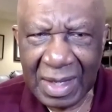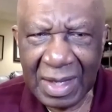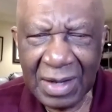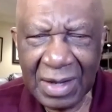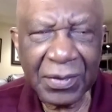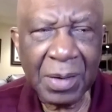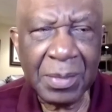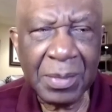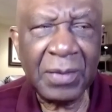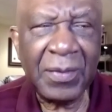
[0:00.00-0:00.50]

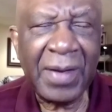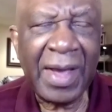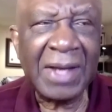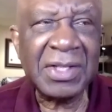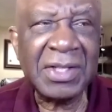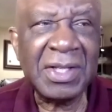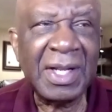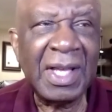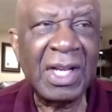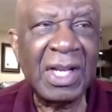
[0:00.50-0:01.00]
affirmative
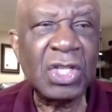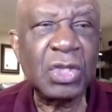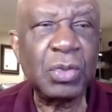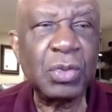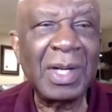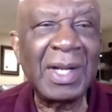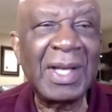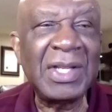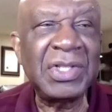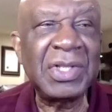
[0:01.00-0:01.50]
action, and its
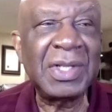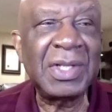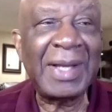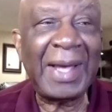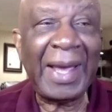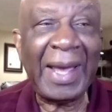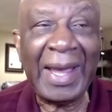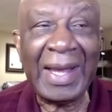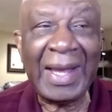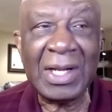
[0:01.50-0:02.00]
relation to
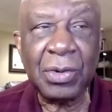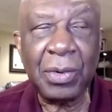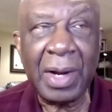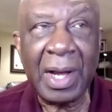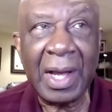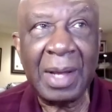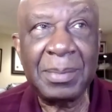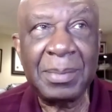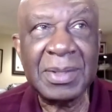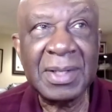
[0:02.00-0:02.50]
hate
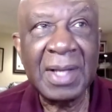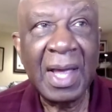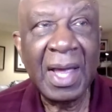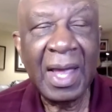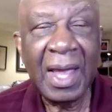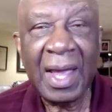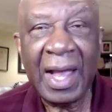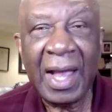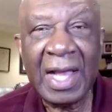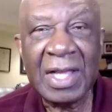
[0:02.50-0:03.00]
crimes
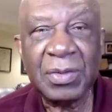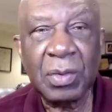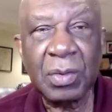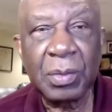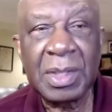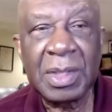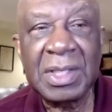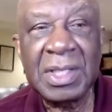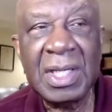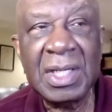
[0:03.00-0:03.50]
as we
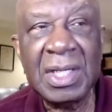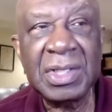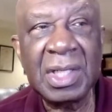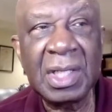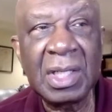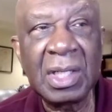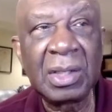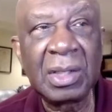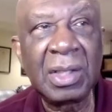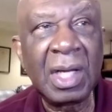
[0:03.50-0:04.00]
were
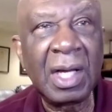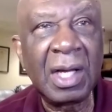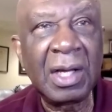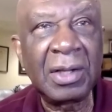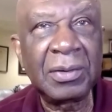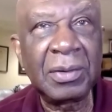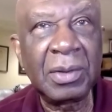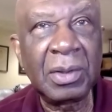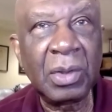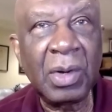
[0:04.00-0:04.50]
teaching
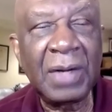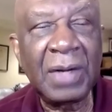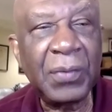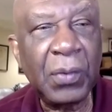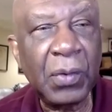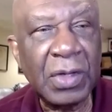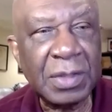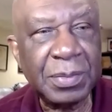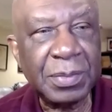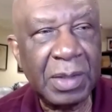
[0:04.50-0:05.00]
law
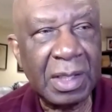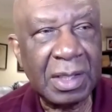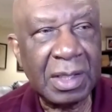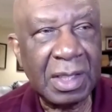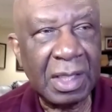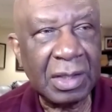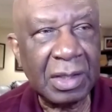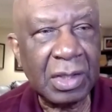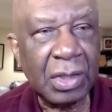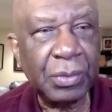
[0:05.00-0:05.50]

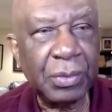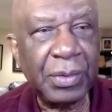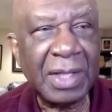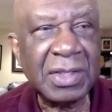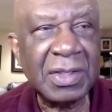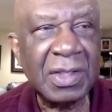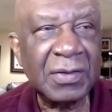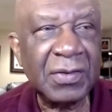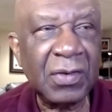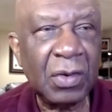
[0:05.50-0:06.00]
enforcement and
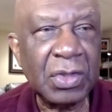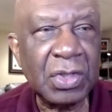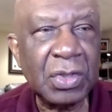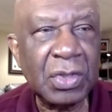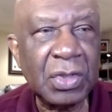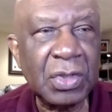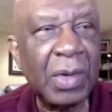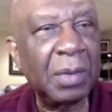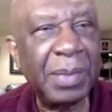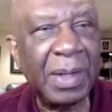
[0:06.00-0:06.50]
corrections folks
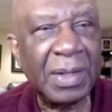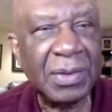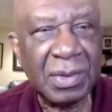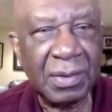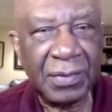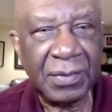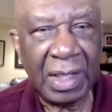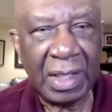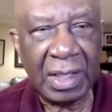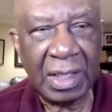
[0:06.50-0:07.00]
throughout
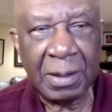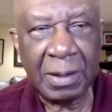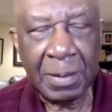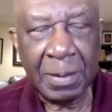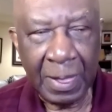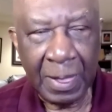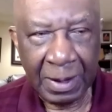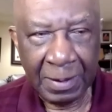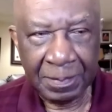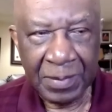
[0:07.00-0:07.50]
Pennsylvania.
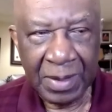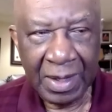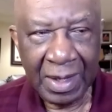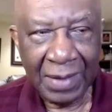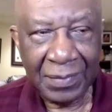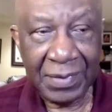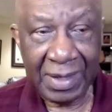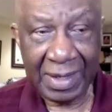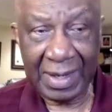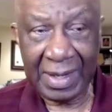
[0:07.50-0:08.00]

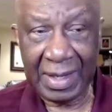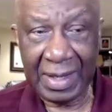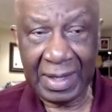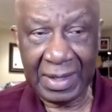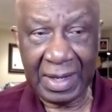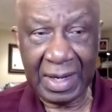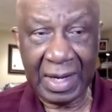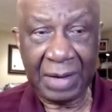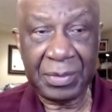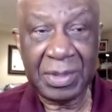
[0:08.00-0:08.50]
Then
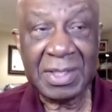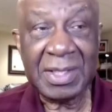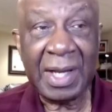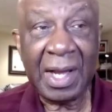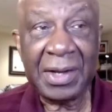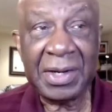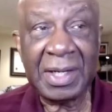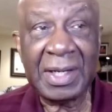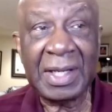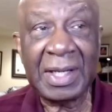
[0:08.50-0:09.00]
I
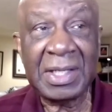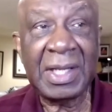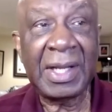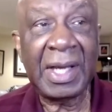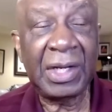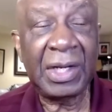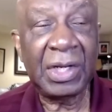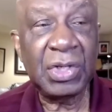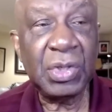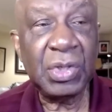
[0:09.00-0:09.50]
retired in
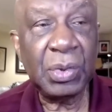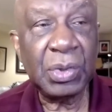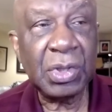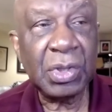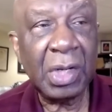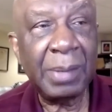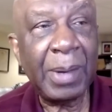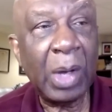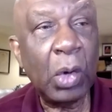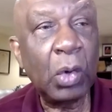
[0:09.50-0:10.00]
1992,
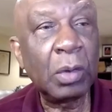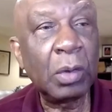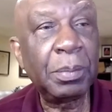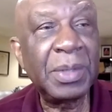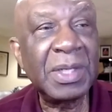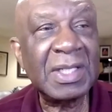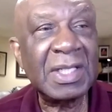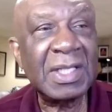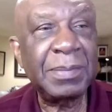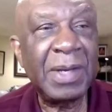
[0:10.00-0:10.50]
started my own
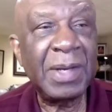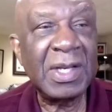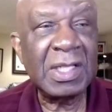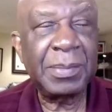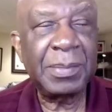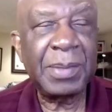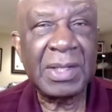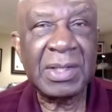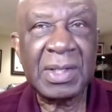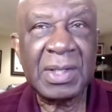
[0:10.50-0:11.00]
business,
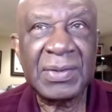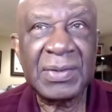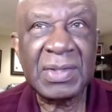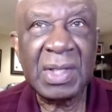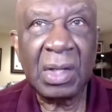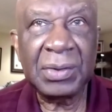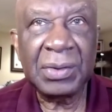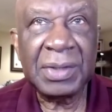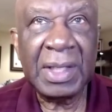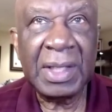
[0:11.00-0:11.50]
Laser Bands
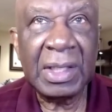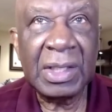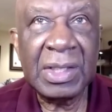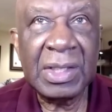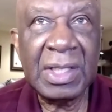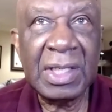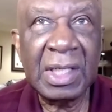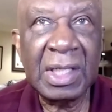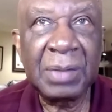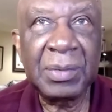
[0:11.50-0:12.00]
Consulting,
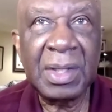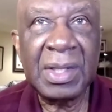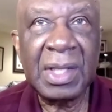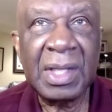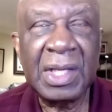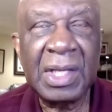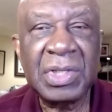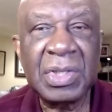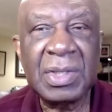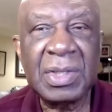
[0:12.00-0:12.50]
dealing with
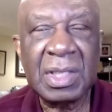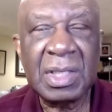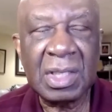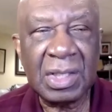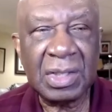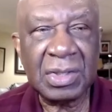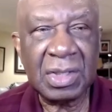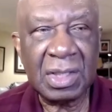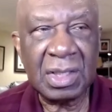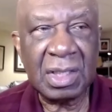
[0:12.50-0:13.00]
issues
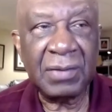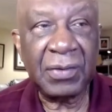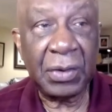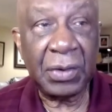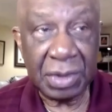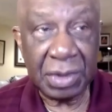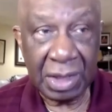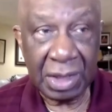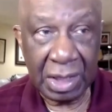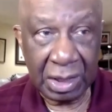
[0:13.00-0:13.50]
such as
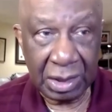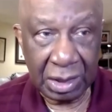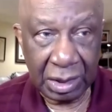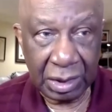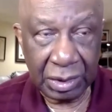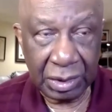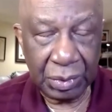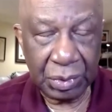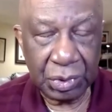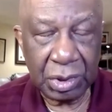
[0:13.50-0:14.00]
diversity and
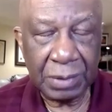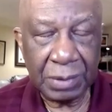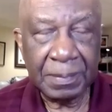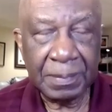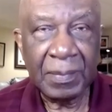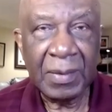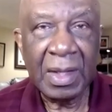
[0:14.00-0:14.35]
inclusion,